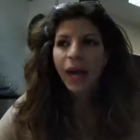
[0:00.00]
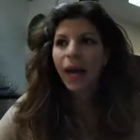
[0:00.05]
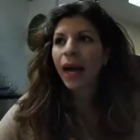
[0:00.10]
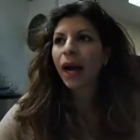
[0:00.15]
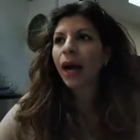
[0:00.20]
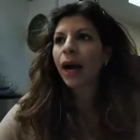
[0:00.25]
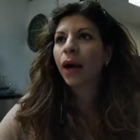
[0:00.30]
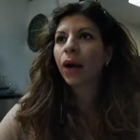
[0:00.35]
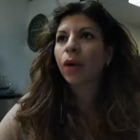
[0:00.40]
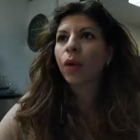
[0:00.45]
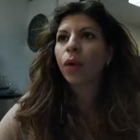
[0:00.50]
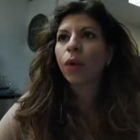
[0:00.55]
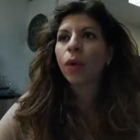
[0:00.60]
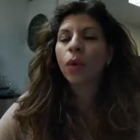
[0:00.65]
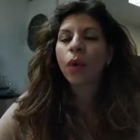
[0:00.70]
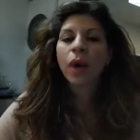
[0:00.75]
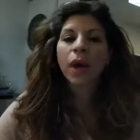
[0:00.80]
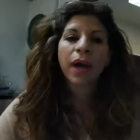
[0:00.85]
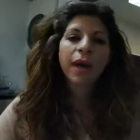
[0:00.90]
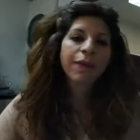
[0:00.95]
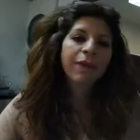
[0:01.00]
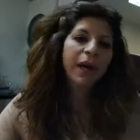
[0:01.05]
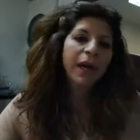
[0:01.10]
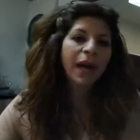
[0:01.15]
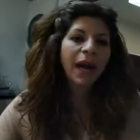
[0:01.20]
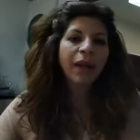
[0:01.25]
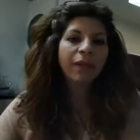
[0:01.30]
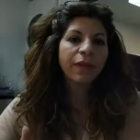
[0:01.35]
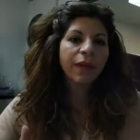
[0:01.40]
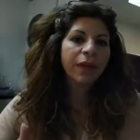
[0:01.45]
How, if I
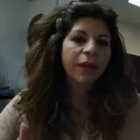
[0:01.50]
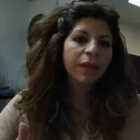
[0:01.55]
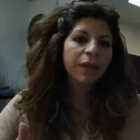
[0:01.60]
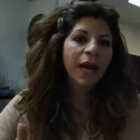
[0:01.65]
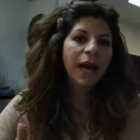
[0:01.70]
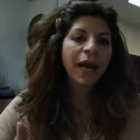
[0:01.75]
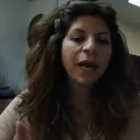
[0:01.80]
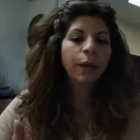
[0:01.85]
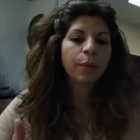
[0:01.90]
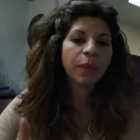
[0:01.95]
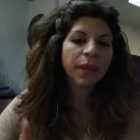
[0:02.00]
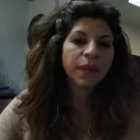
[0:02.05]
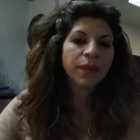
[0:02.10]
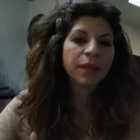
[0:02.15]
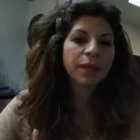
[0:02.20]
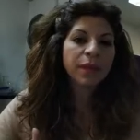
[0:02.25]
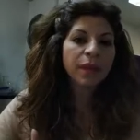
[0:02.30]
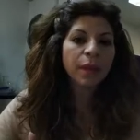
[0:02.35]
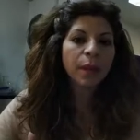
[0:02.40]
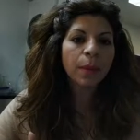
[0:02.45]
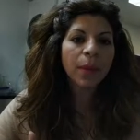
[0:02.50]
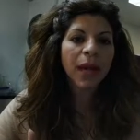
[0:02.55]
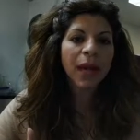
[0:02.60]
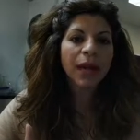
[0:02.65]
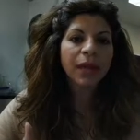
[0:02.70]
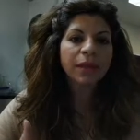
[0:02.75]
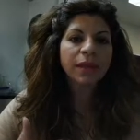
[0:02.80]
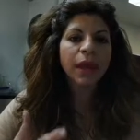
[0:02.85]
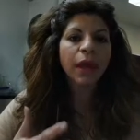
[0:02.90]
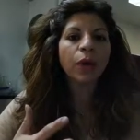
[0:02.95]
haven't had a business in the
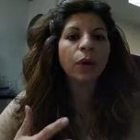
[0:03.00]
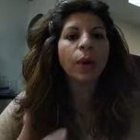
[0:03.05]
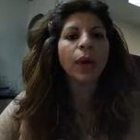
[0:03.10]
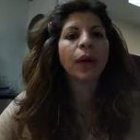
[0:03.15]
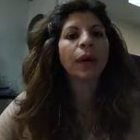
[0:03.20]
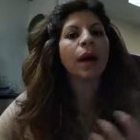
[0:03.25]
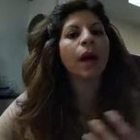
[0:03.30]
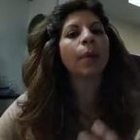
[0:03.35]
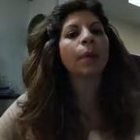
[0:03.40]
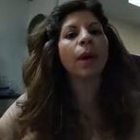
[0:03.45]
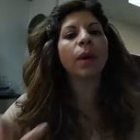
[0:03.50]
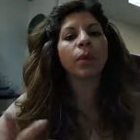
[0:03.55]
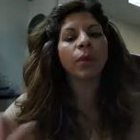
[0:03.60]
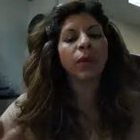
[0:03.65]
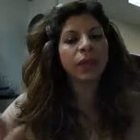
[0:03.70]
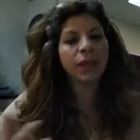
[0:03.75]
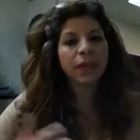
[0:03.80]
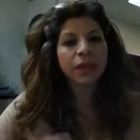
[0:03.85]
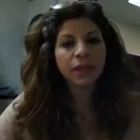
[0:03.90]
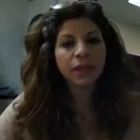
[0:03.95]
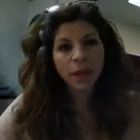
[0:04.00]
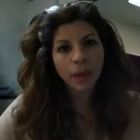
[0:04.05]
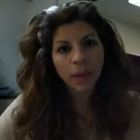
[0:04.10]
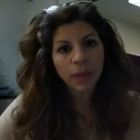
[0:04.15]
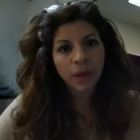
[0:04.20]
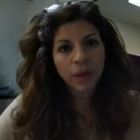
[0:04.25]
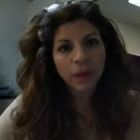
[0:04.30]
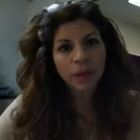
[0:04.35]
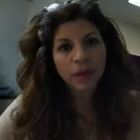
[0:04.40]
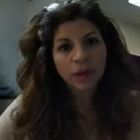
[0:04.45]
past, how do I come up with these
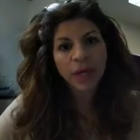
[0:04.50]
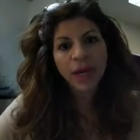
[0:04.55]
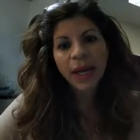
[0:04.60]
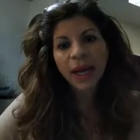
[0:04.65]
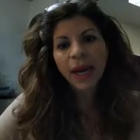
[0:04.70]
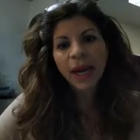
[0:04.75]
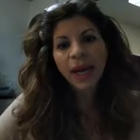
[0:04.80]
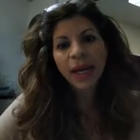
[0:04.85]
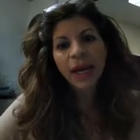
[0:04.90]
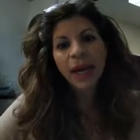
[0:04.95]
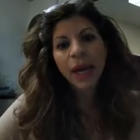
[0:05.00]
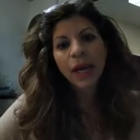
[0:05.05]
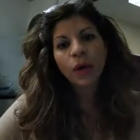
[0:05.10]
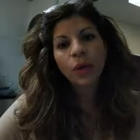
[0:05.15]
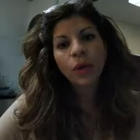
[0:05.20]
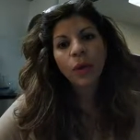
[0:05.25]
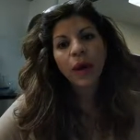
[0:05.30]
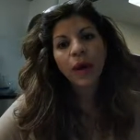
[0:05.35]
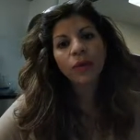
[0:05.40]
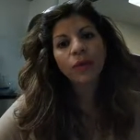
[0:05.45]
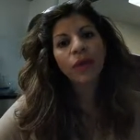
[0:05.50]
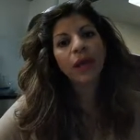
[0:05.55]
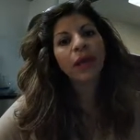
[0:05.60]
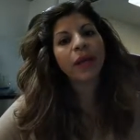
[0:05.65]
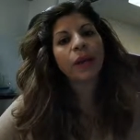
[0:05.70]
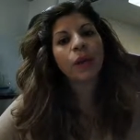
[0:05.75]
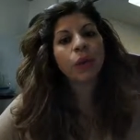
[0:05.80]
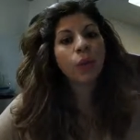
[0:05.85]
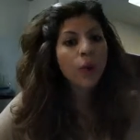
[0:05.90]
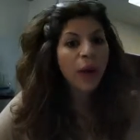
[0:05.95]
numbers? And how do I
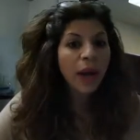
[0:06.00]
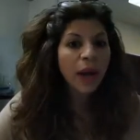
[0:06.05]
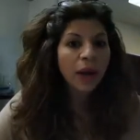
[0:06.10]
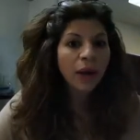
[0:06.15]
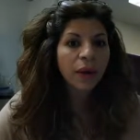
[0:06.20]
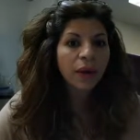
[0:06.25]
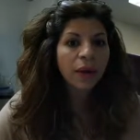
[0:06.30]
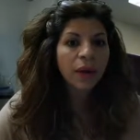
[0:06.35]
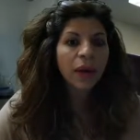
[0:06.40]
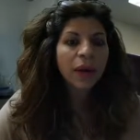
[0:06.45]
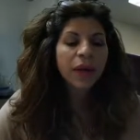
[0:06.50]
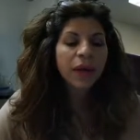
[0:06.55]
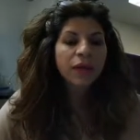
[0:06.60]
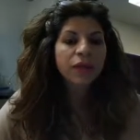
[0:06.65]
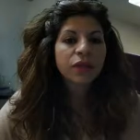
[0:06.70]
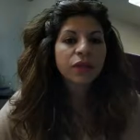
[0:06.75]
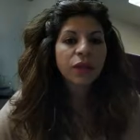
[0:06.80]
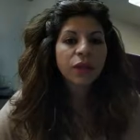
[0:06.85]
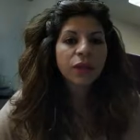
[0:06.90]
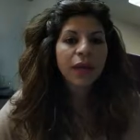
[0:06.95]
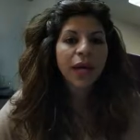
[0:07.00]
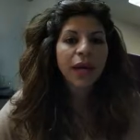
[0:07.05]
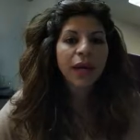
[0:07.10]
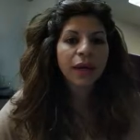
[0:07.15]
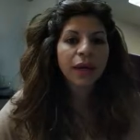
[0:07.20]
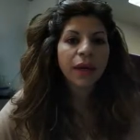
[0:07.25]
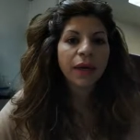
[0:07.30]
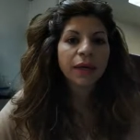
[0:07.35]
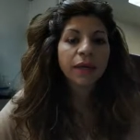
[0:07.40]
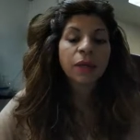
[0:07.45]
write it well so
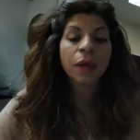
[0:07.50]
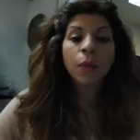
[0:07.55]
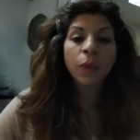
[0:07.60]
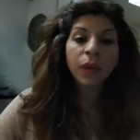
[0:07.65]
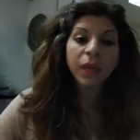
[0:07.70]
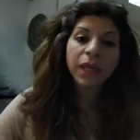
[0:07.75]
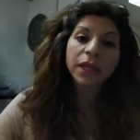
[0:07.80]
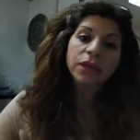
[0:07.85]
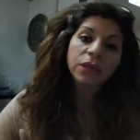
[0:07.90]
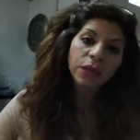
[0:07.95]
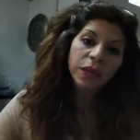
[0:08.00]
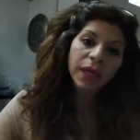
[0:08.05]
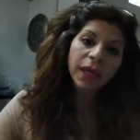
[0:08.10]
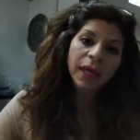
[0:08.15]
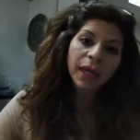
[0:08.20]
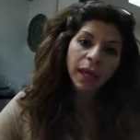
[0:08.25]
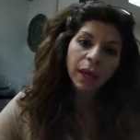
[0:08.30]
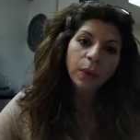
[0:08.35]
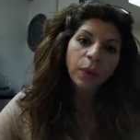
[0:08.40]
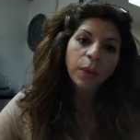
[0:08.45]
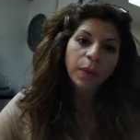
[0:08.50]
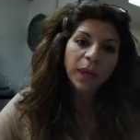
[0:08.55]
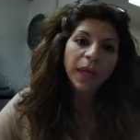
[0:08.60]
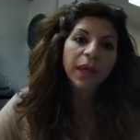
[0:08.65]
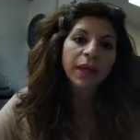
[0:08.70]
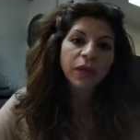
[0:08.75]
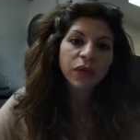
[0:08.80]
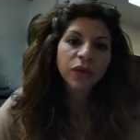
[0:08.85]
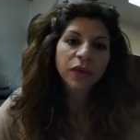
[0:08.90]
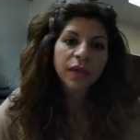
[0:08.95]
that someone that's reading it will
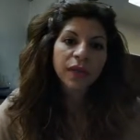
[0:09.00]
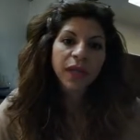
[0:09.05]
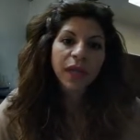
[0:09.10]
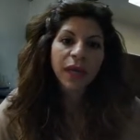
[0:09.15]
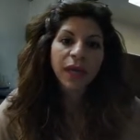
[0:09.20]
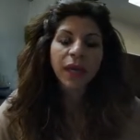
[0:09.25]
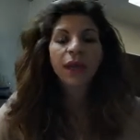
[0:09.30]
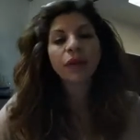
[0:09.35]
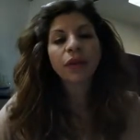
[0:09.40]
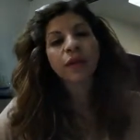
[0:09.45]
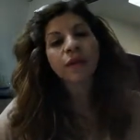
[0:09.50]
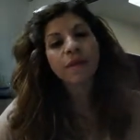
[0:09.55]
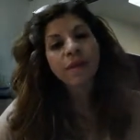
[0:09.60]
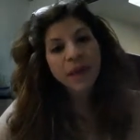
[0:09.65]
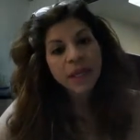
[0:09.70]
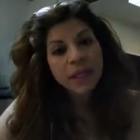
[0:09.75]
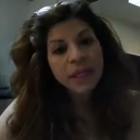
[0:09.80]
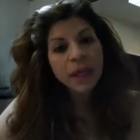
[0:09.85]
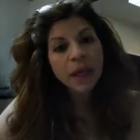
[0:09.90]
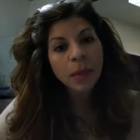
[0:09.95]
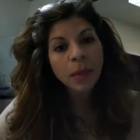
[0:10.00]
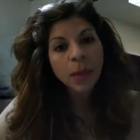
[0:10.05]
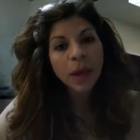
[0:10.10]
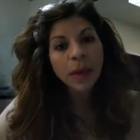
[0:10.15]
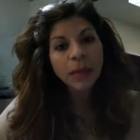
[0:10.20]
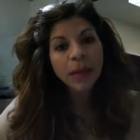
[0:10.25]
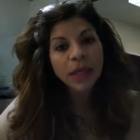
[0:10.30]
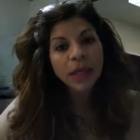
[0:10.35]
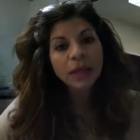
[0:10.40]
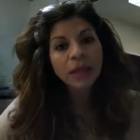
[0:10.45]
be interested in either investing in
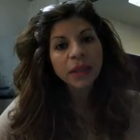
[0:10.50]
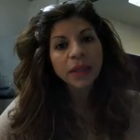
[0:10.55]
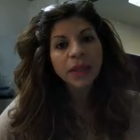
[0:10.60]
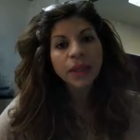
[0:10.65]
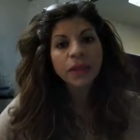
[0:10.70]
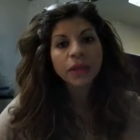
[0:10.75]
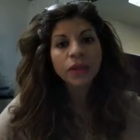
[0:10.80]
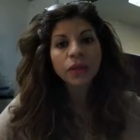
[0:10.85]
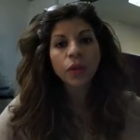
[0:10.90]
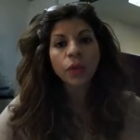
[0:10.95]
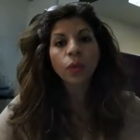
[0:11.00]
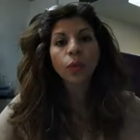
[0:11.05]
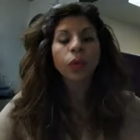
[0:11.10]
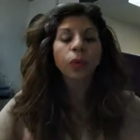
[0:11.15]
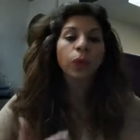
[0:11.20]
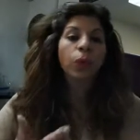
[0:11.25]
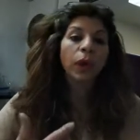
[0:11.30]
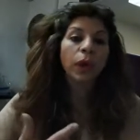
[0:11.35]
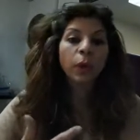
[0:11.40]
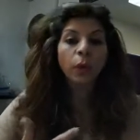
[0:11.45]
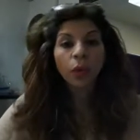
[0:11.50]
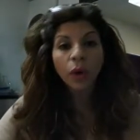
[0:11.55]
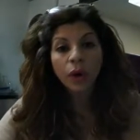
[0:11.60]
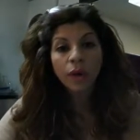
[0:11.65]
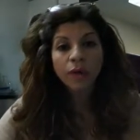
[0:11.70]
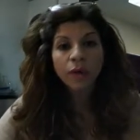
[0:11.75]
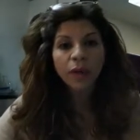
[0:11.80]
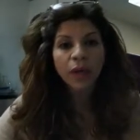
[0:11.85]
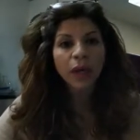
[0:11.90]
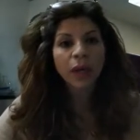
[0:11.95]
my business or would want to
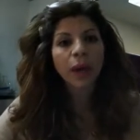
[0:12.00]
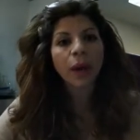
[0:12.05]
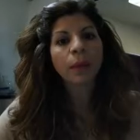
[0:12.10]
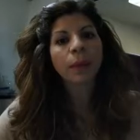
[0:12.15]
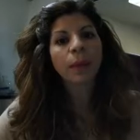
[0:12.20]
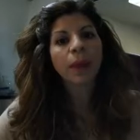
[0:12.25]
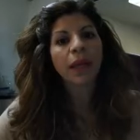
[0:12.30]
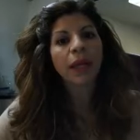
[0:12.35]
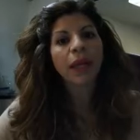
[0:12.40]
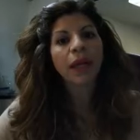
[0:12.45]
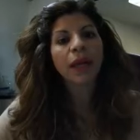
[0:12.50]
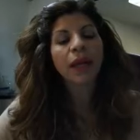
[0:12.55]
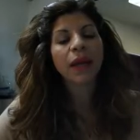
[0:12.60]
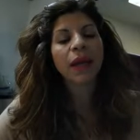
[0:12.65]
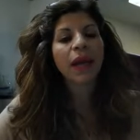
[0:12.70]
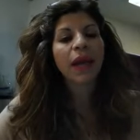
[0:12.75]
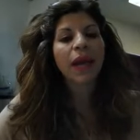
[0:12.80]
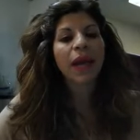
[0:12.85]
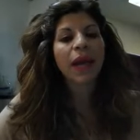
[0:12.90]
work for the company?